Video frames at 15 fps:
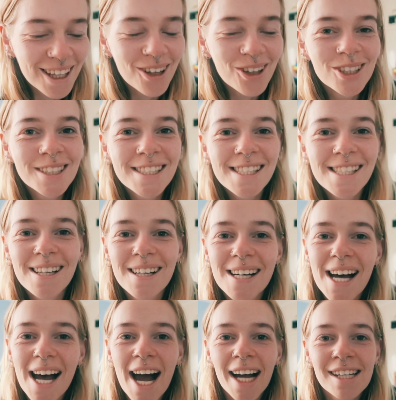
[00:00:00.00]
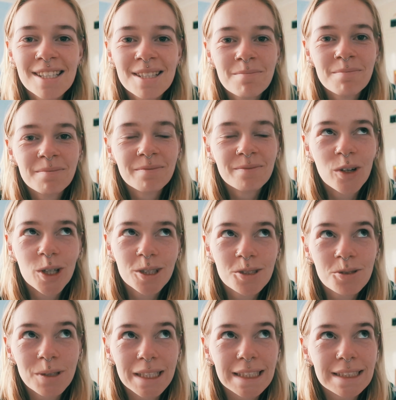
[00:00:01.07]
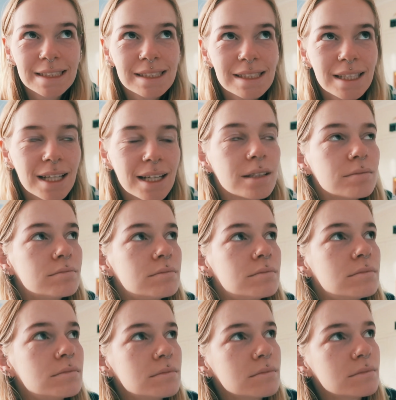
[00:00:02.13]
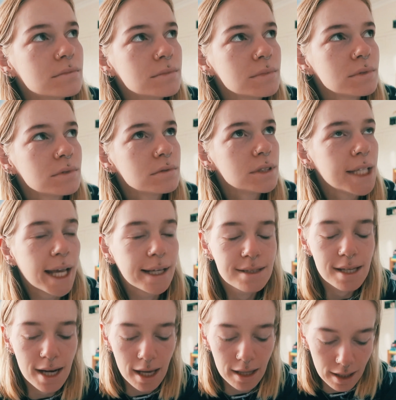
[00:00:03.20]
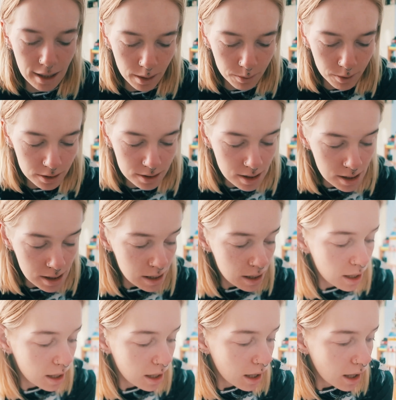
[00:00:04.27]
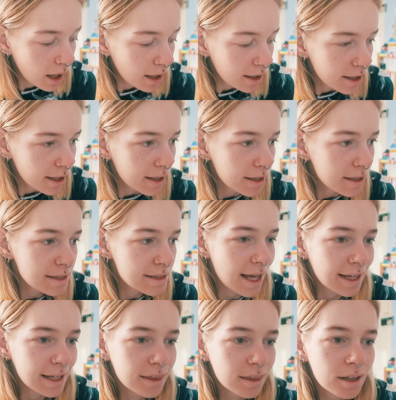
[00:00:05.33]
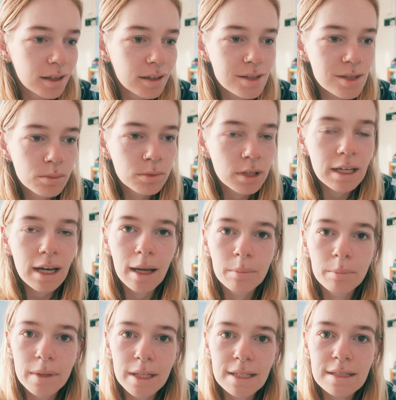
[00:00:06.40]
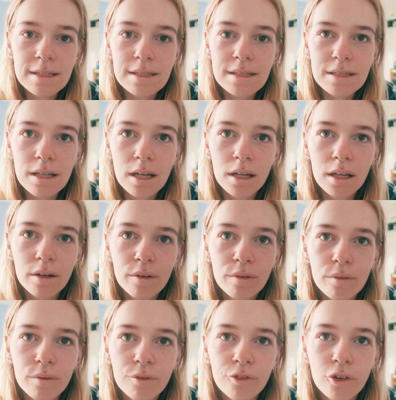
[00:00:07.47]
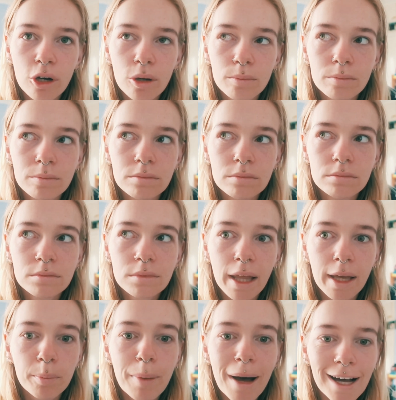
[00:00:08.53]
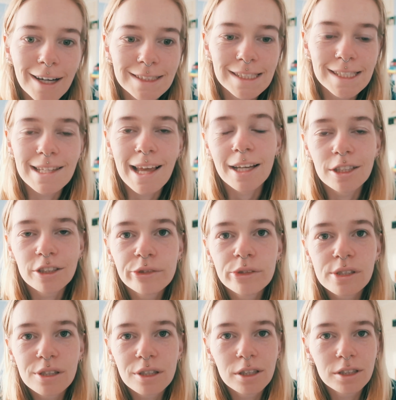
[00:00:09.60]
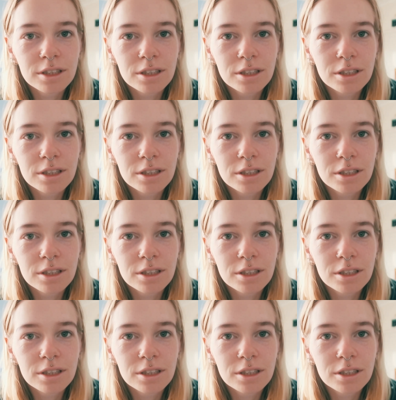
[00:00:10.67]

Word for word: Also, I wrote a tweet um, yesterday, I think it was, saying that something I miss from like parties I used to go